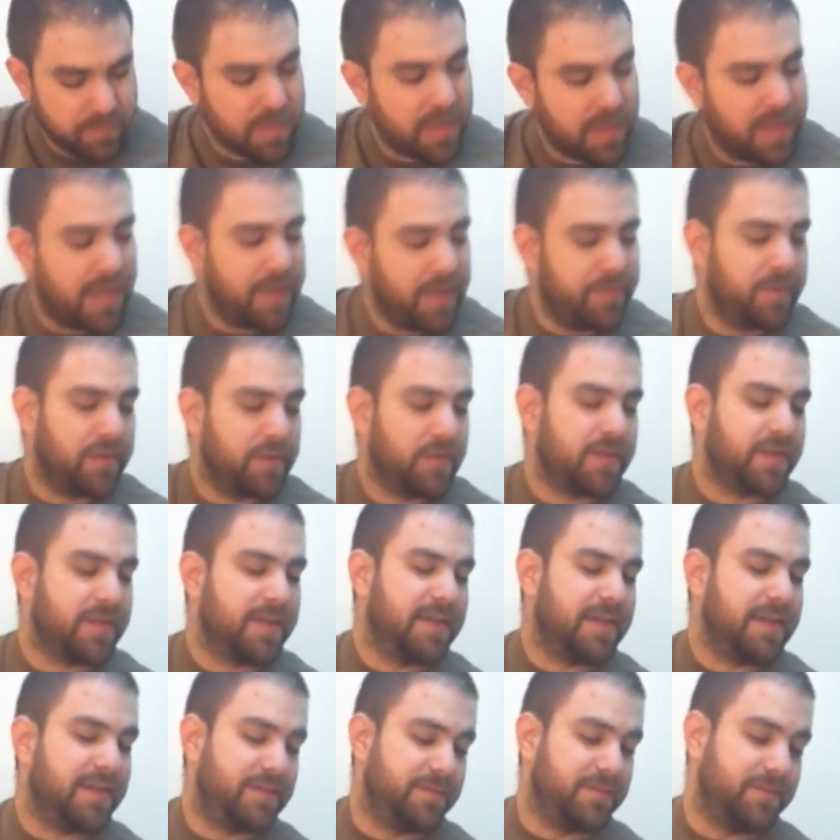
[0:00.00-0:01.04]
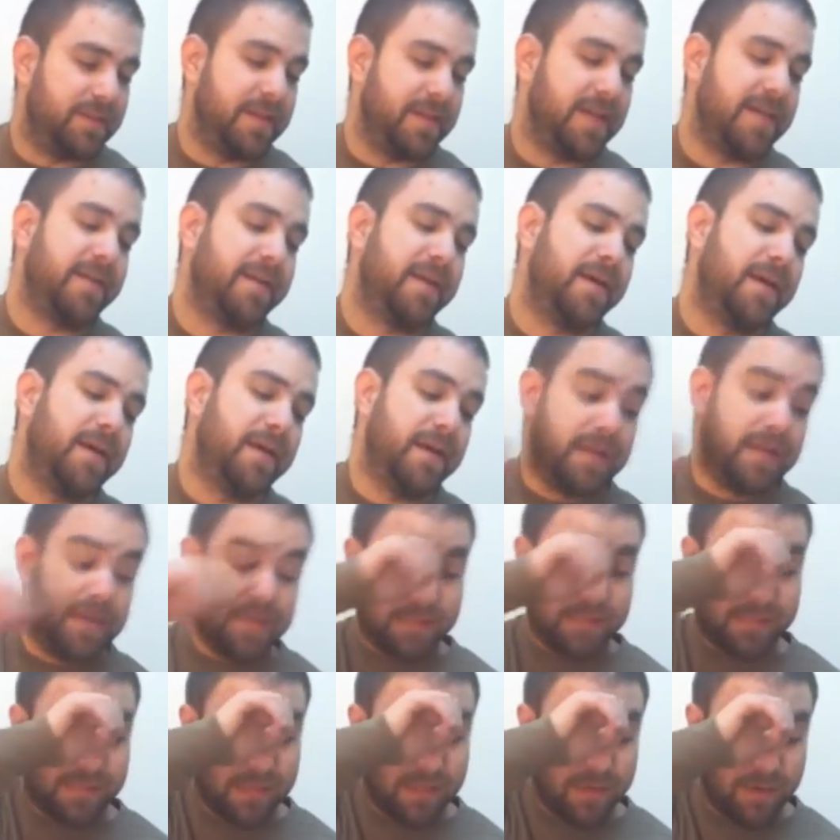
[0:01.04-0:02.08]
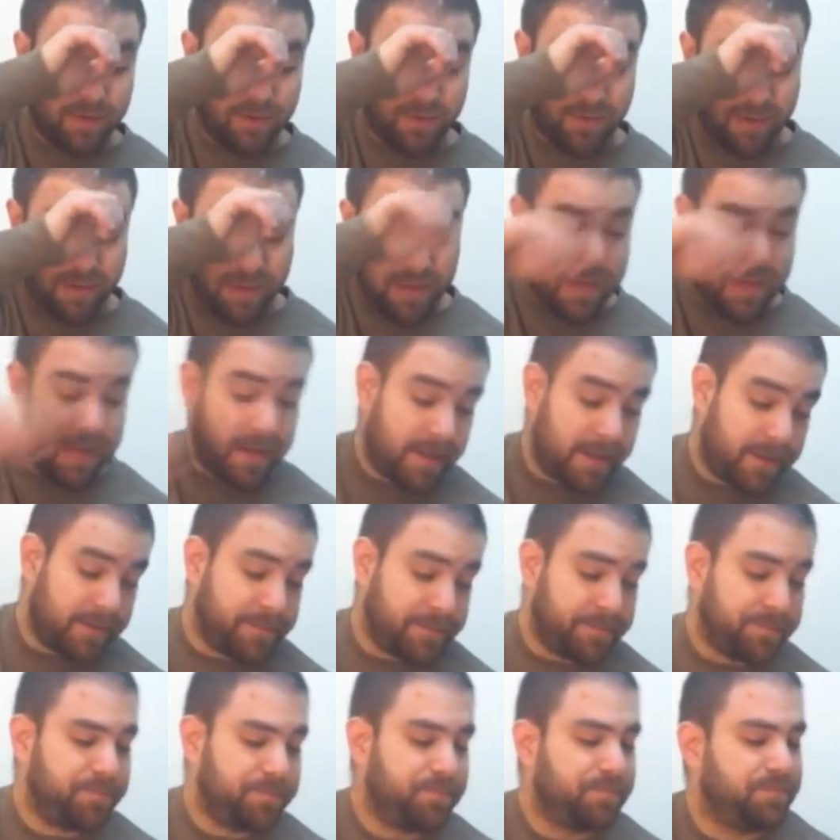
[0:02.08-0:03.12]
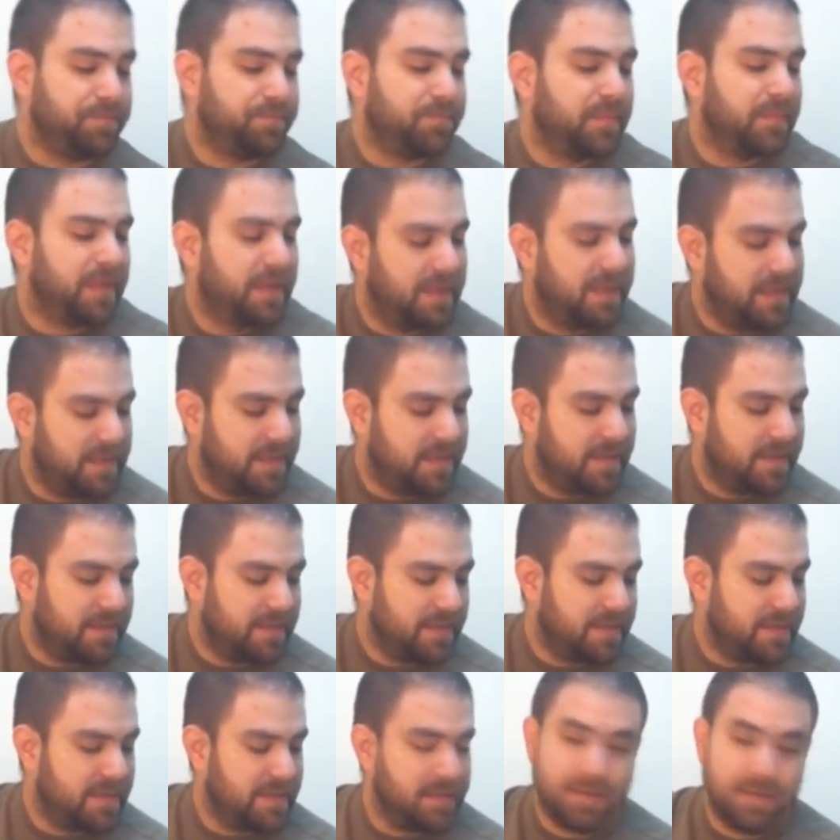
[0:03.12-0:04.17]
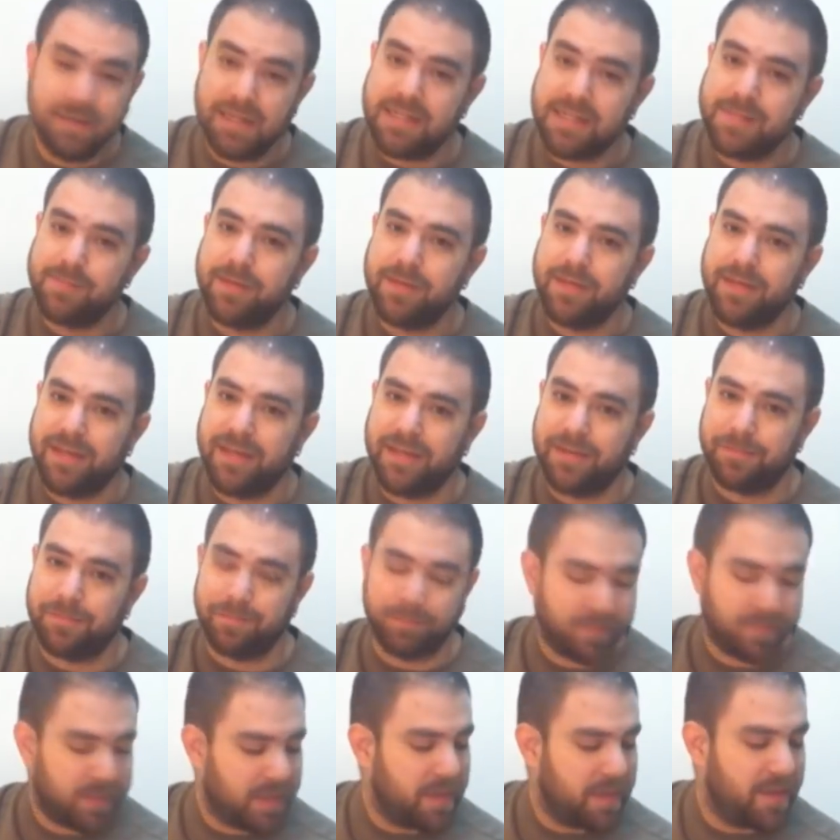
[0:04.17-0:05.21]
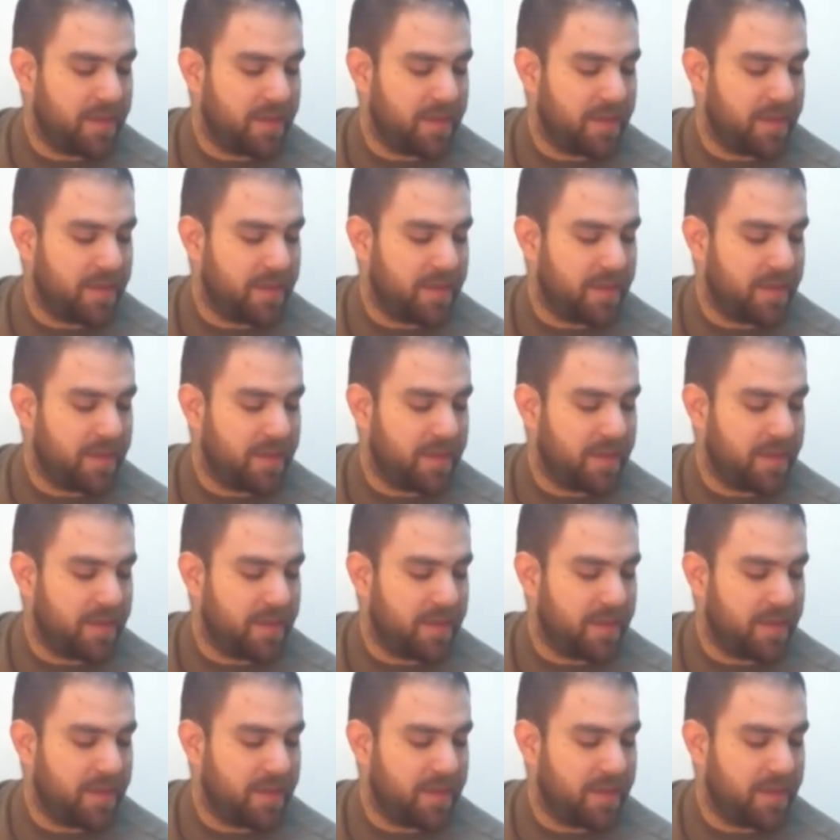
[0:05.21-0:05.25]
Okay, we're gonna get to that. So, um, let's begin.